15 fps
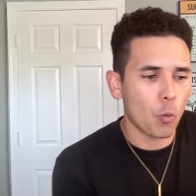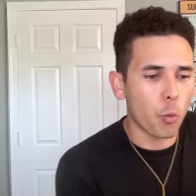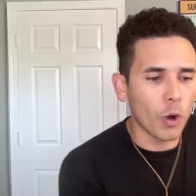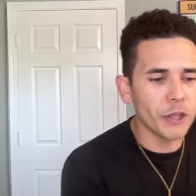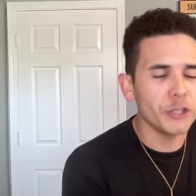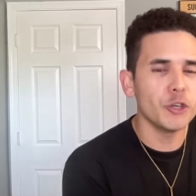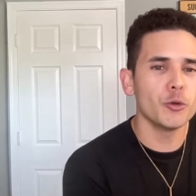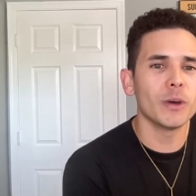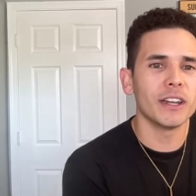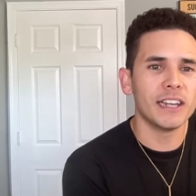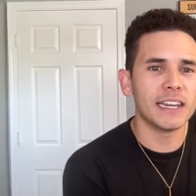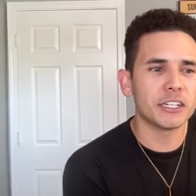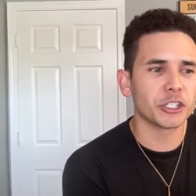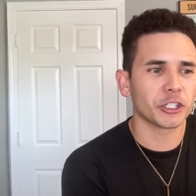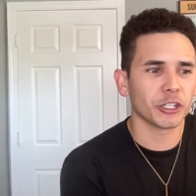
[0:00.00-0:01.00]
what you
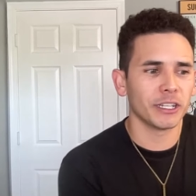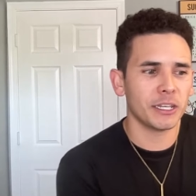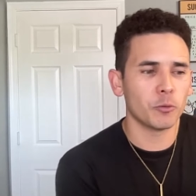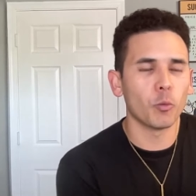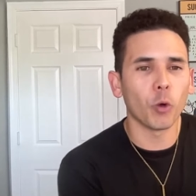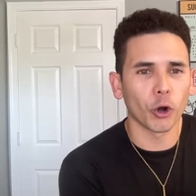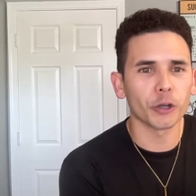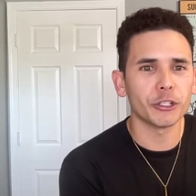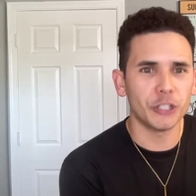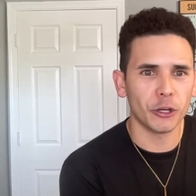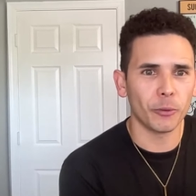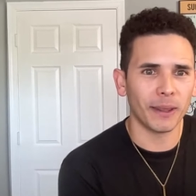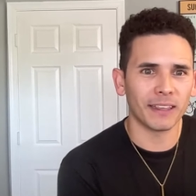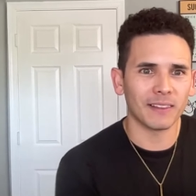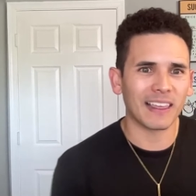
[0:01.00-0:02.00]
initially were
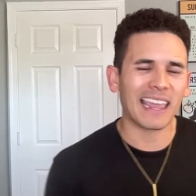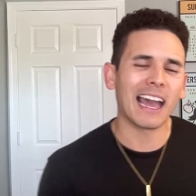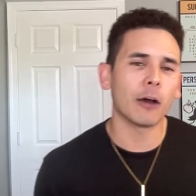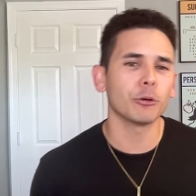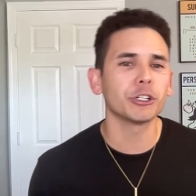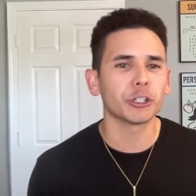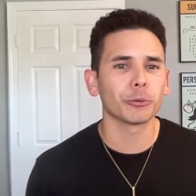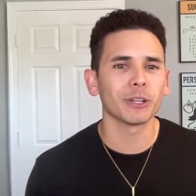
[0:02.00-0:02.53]
doing like how is